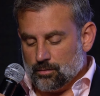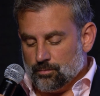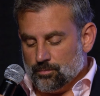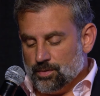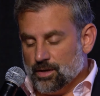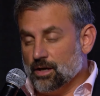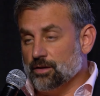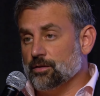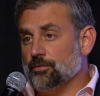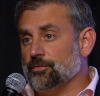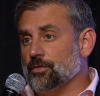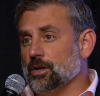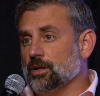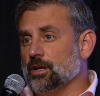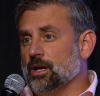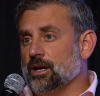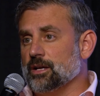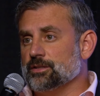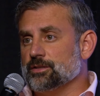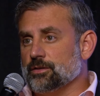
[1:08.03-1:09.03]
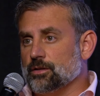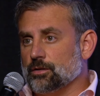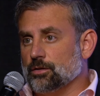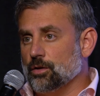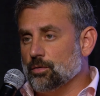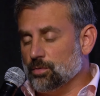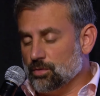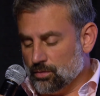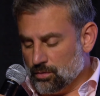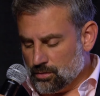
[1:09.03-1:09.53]
Being on the front lines of the
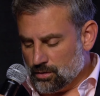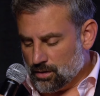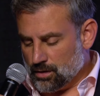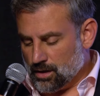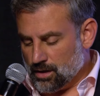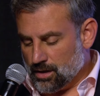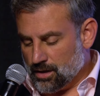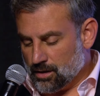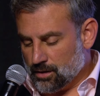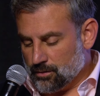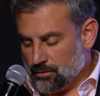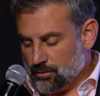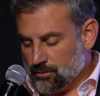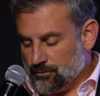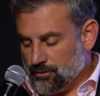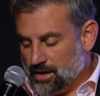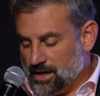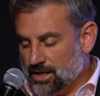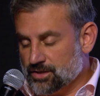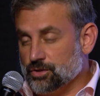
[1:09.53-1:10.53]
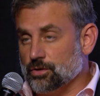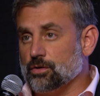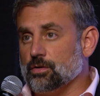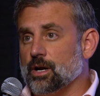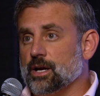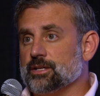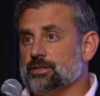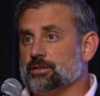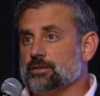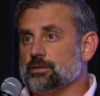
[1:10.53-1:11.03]
global financial
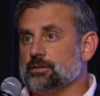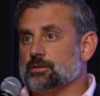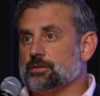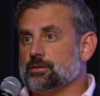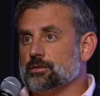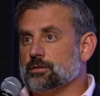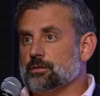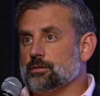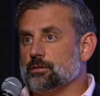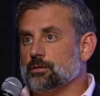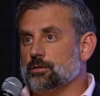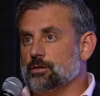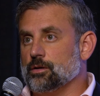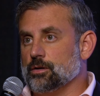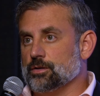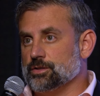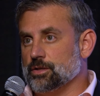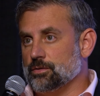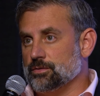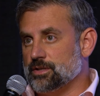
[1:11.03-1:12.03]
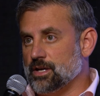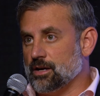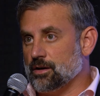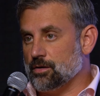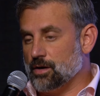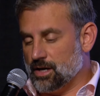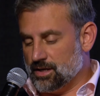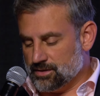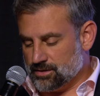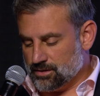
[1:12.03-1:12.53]
crisis, Eurozone debt
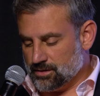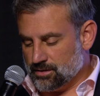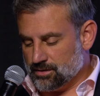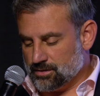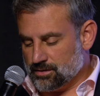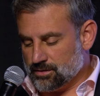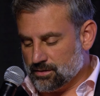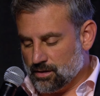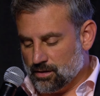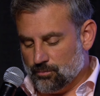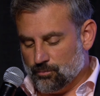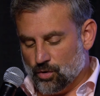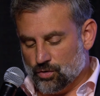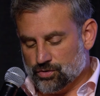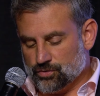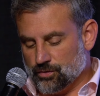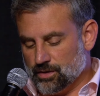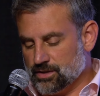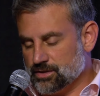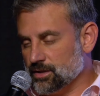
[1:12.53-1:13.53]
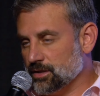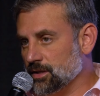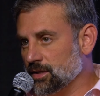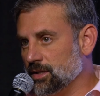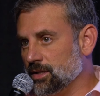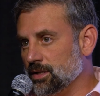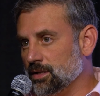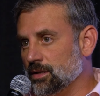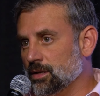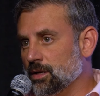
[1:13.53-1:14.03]
crisis, and most
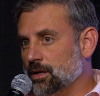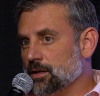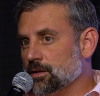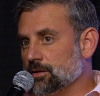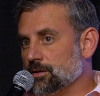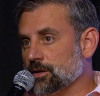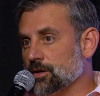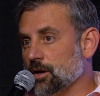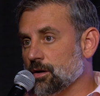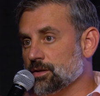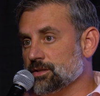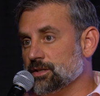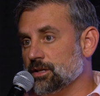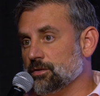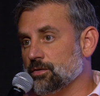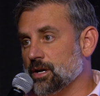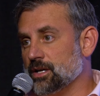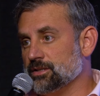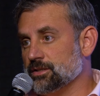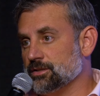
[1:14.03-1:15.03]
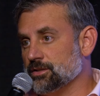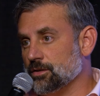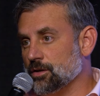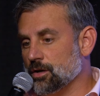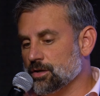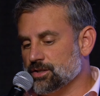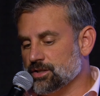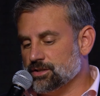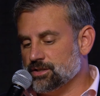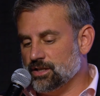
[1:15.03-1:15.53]
recently, the currency crisis in
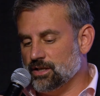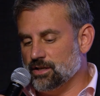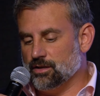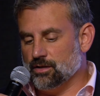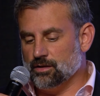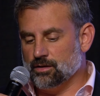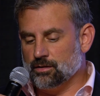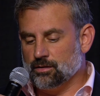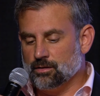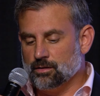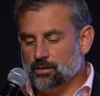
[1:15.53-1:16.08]
Argentina,